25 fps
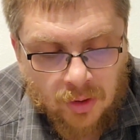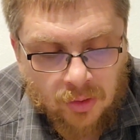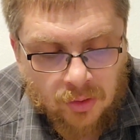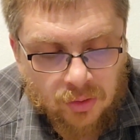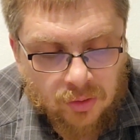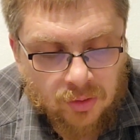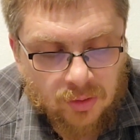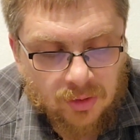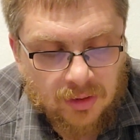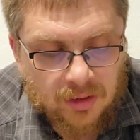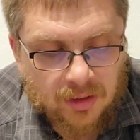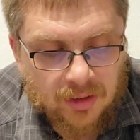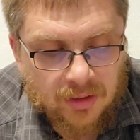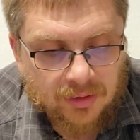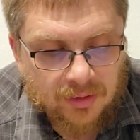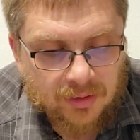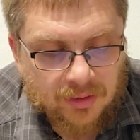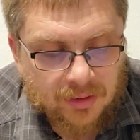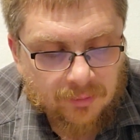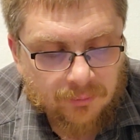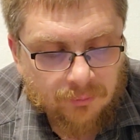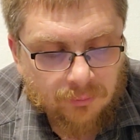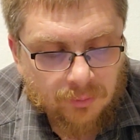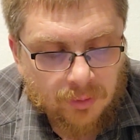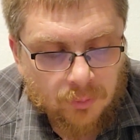to death
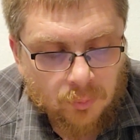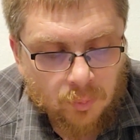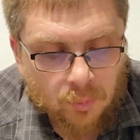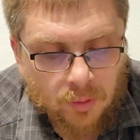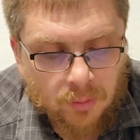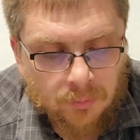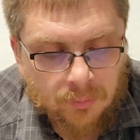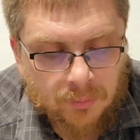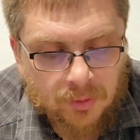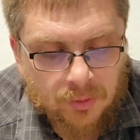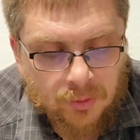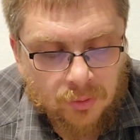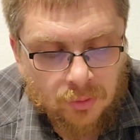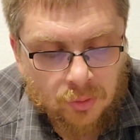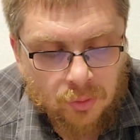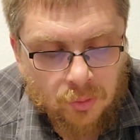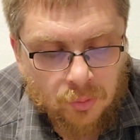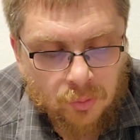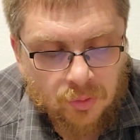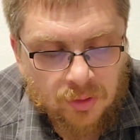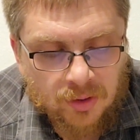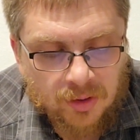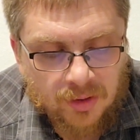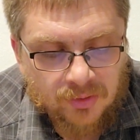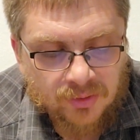every woman who
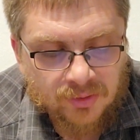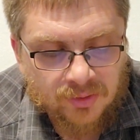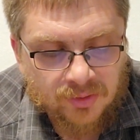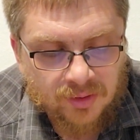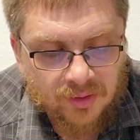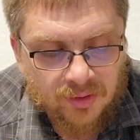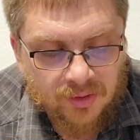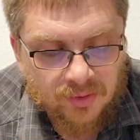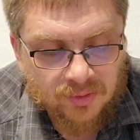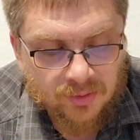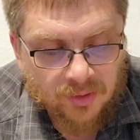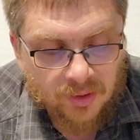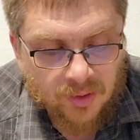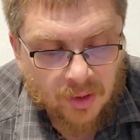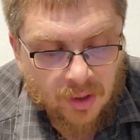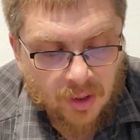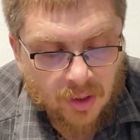does this.